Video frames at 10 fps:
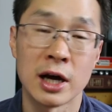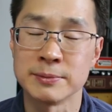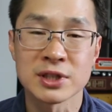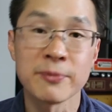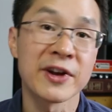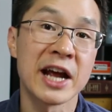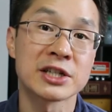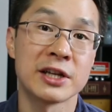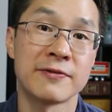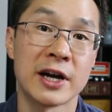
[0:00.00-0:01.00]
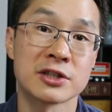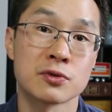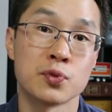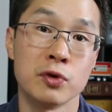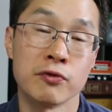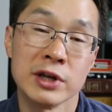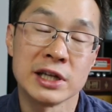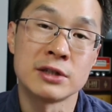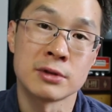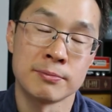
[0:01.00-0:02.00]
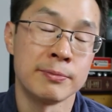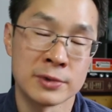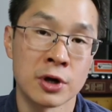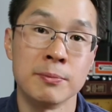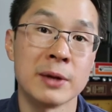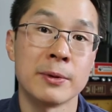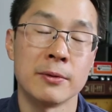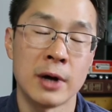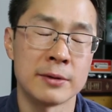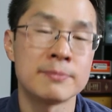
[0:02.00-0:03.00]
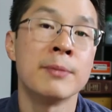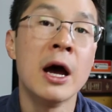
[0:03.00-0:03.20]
Um, some financial advisors will really turn people, uh,